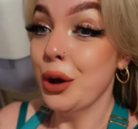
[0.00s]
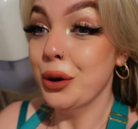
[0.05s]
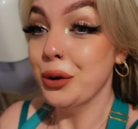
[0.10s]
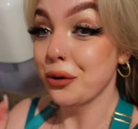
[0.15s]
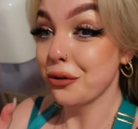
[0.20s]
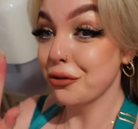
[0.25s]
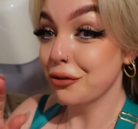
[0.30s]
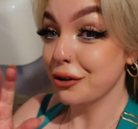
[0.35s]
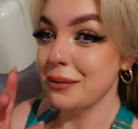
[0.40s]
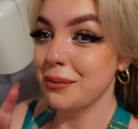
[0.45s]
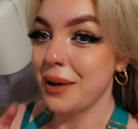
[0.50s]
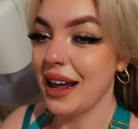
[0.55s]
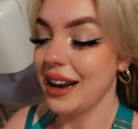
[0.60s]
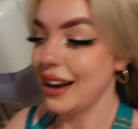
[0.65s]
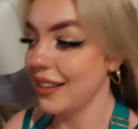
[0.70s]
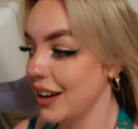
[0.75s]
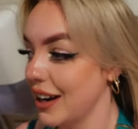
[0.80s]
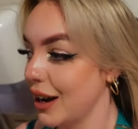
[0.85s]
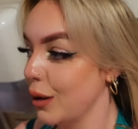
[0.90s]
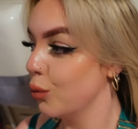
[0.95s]
Not been bad.
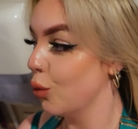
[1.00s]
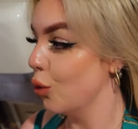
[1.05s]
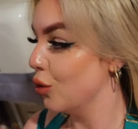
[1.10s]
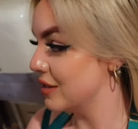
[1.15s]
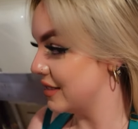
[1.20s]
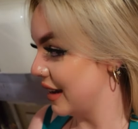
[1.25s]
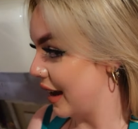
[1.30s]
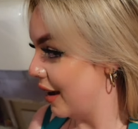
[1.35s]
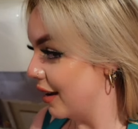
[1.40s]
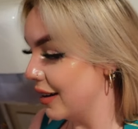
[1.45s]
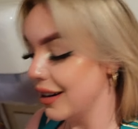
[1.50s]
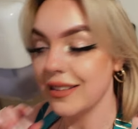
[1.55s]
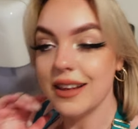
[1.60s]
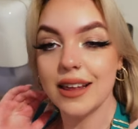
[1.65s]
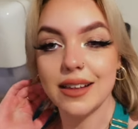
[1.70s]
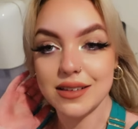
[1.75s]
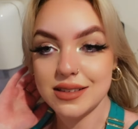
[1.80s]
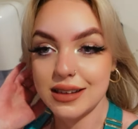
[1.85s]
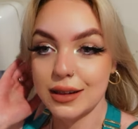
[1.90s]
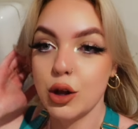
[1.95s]
And then I walked out and
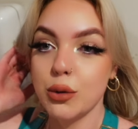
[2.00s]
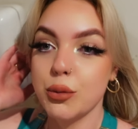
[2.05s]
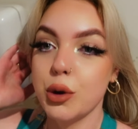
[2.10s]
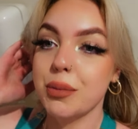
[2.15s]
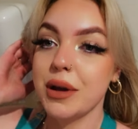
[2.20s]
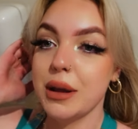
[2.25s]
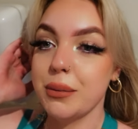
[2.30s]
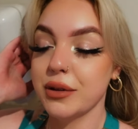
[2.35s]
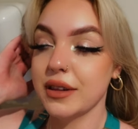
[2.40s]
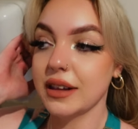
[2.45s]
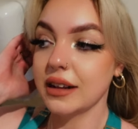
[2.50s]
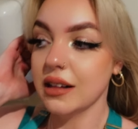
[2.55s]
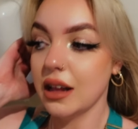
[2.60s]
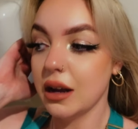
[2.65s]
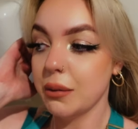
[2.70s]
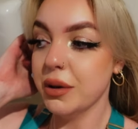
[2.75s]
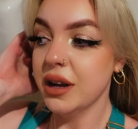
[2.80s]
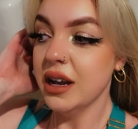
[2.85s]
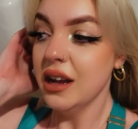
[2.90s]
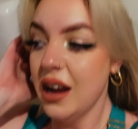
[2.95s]
now there's a lot more people in the
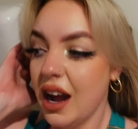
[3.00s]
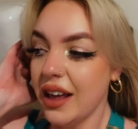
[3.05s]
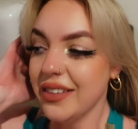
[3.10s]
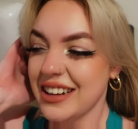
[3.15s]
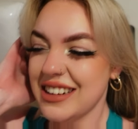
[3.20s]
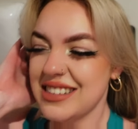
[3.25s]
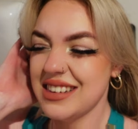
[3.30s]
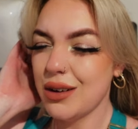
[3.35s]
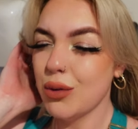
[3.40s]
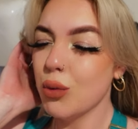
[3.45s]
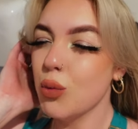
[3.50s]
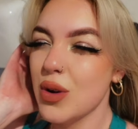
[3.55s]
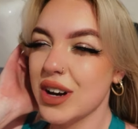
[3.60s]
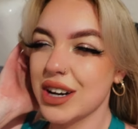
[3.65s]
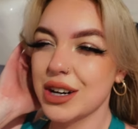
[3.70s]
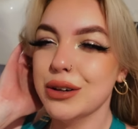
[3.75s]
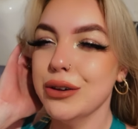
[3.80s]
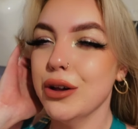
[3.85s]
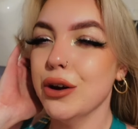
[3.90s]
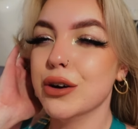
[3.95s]
club. I think it's like 1
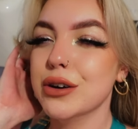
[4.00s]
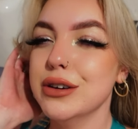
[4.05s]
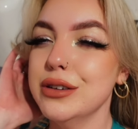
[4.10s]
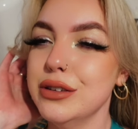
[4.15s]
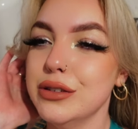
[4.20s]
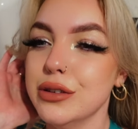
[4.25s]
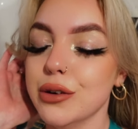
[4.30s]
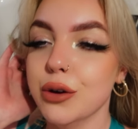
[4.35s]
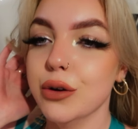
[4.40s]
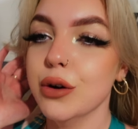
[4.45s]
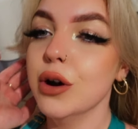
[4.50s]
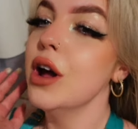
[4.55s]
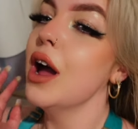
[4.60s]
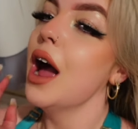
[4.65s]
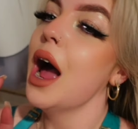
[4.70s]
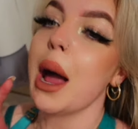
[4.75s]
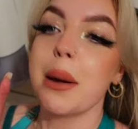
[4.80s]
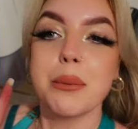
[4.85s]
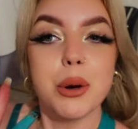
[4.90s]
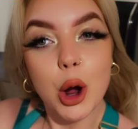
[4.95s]
o'clock, so
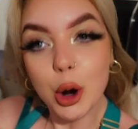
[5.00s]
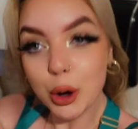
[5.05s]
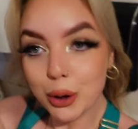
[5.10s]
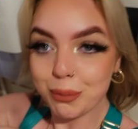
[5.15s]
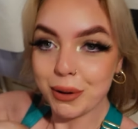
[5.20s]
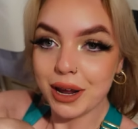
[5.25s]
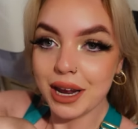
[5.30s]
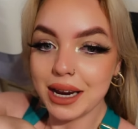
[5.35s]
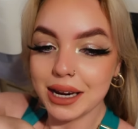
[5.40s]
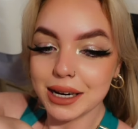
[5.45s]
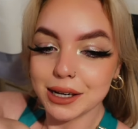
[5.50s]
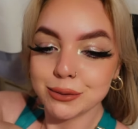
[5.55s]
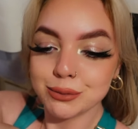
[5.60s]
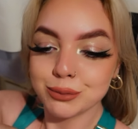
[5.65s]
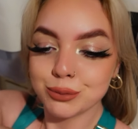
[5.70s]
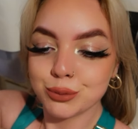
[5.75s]
I'm hoping